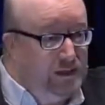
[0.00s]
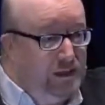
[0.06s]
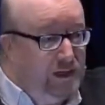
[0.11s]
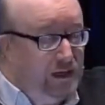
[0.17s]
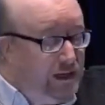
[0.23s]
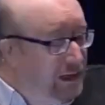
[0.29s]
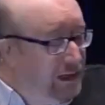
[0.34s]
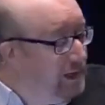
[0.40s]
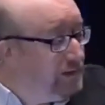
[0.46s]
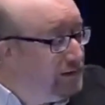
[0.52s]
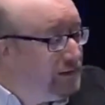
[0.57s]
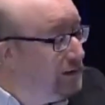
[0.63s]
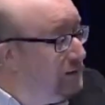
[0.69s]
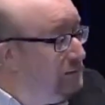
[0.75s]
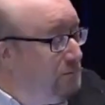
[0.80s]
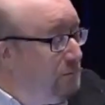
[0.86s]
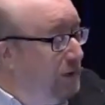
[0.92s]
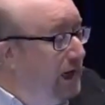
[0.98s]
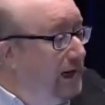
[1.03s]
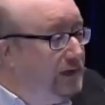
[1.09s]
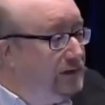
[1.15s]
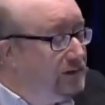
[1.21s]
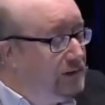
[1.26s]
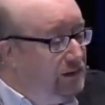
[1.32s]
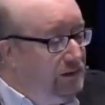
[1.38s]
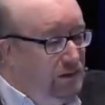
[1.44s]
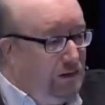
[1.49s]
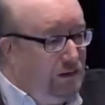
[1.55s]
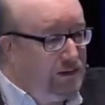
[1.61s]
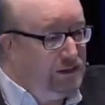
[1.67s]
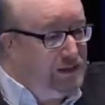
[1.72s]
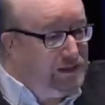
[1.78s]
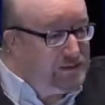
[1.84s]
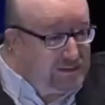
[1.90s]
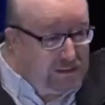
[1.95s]
He is an amazing God.
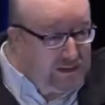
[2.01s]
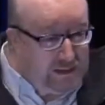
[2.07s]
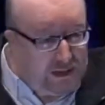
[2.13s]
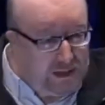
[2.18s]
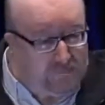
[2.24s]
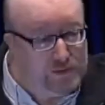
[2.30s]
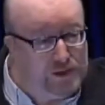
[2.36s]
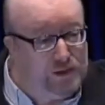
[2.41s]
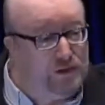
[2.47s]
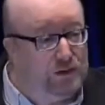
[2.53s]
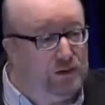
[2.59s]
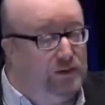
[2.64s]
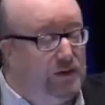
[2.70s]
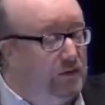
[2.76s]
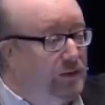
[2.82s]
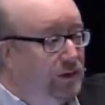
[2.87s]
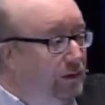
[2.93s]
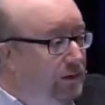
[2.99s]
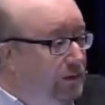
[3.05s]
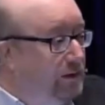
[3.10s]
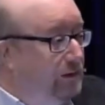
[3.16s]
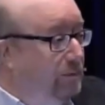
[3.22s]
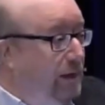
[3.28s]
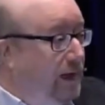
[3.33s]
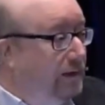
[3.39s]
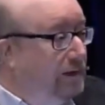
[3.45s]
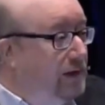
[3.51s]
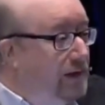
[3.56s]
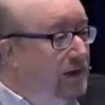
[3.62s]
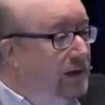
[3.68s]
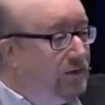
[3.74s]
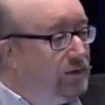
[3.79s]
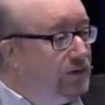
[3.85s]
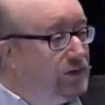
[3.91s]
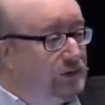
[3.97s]
He is the loving God that we heard about
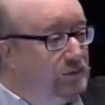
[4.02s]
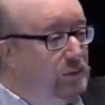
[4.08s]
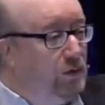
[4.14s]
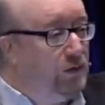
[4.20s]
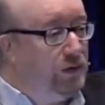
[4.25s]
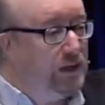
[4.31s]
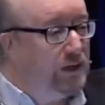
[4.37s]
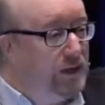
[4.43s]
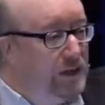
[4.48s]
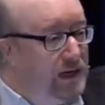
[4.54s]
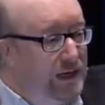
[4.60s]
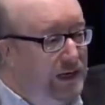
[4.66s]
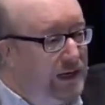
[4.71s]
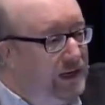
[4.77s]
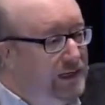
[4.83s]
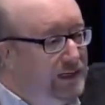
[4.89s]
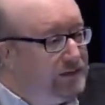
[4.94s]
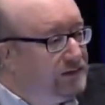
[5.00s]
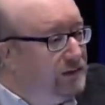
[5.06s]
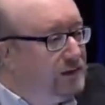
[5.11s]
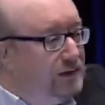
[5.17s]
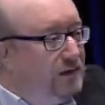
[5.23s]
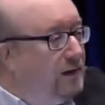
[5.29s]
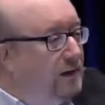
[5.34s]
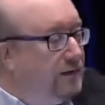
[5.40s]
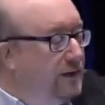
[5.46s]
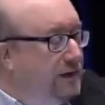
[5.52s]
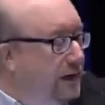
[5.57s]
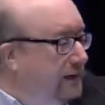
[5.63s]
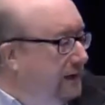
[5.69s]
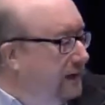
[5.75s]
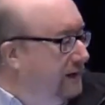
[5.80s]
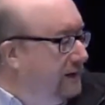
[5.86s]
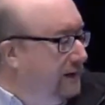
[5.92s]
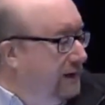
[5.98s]
this morning. He is the God
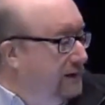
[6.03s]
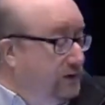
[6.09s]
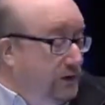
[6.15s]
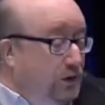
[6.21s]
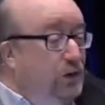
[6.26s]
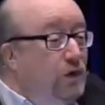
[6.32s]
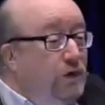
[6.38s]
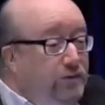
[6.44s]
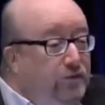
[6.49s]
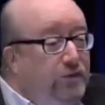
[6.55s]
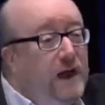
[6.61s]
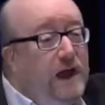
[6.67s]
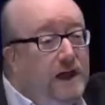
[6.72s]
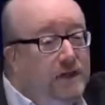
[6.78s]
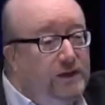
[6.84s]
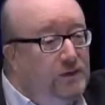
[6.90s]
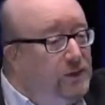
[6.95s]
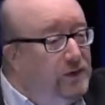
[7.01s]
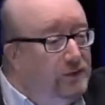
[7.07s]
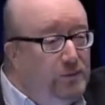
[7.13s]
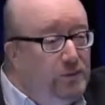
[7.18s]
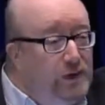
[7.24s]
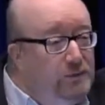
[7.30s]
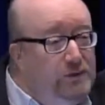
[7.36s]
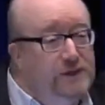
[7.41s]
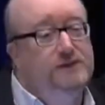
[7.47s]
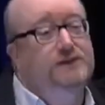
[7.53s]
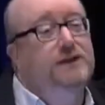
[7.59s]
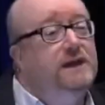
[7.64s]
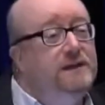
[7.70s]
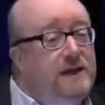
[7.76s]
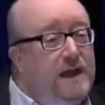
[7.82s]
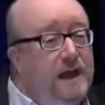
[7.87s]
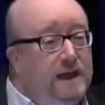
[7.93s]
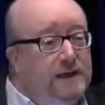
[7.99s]
that is a good Father. We sing
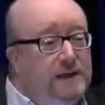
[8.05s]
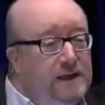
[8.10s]
that.